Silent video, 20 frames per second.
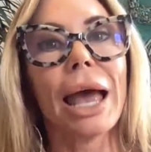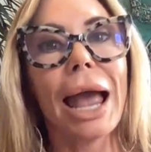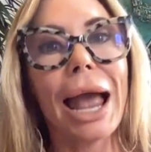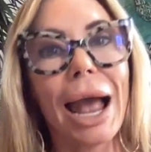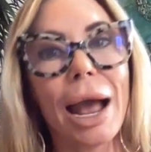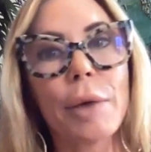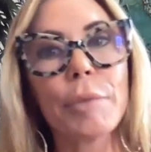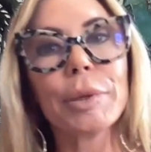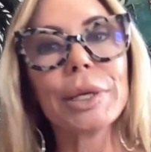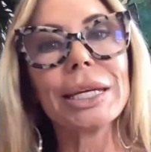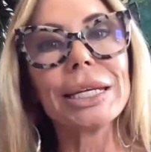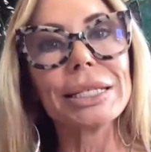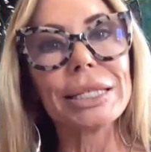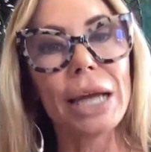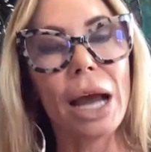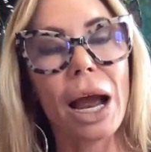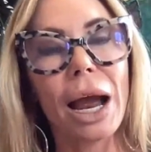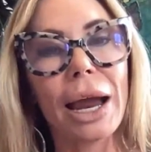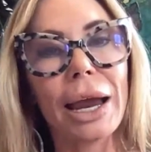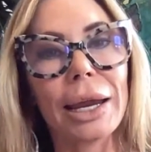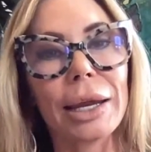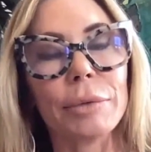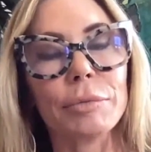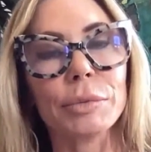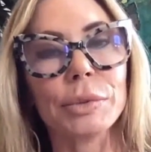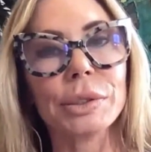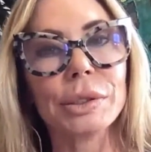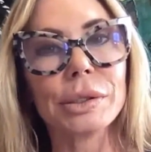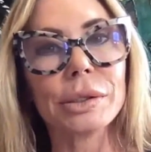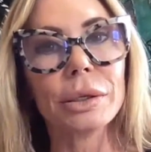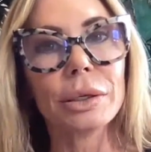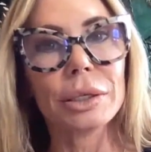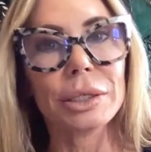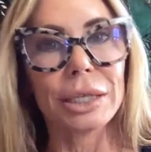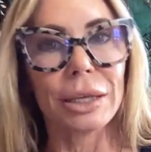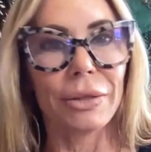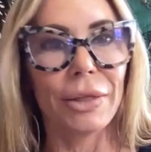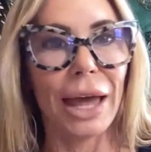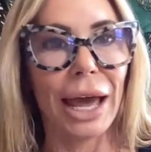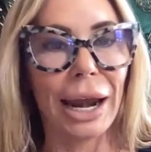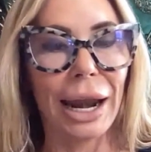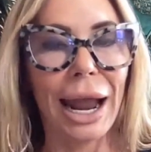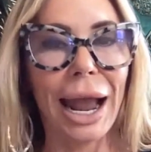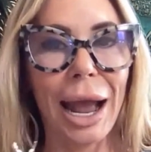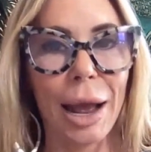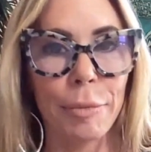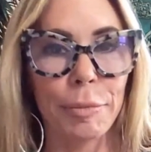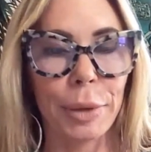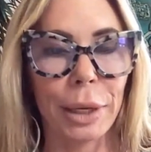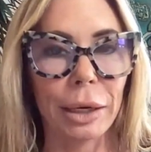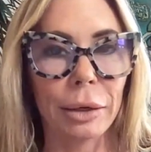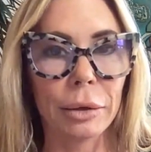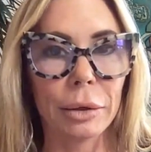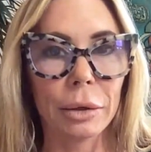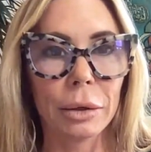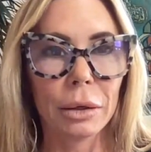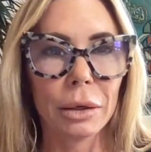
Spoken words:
how many times did that happen?